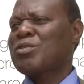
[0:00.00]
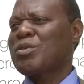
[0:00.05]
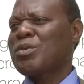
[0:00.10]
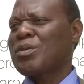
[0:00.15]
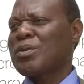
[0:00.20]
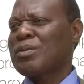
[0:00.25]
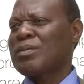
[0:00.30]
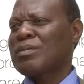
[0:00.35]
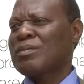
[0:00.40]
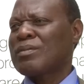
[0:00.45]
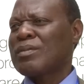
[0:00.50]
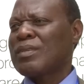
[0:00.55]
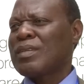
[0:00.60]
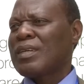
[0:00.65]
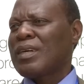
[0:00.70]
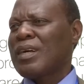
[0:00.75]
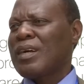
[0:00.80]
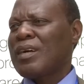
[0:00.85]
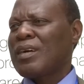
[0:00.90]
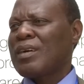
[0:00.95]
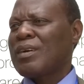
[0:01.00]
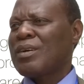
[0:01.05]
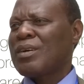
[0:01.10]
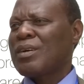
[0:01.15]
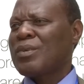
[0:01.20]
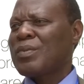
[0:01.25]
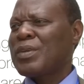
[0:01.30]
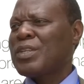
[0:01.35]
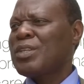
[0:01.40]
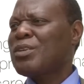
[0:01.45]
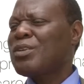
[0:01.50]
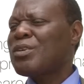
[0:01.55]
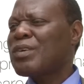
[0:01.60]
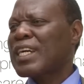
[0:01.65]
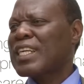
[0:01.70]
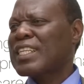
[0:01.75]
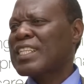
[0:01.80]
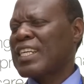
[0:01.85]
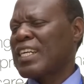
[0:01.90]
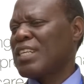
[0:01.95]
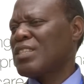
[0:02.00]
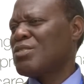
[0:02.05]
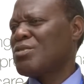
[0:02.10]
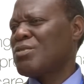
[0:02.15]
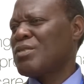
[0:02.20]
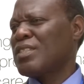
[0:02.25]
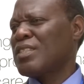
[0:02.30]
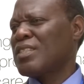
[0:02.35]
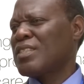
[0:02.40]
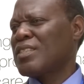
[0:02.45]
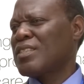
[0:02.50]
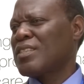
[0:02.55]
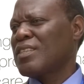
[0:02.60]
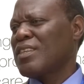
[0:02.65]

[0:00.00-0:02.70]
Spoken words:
go. When you look at countries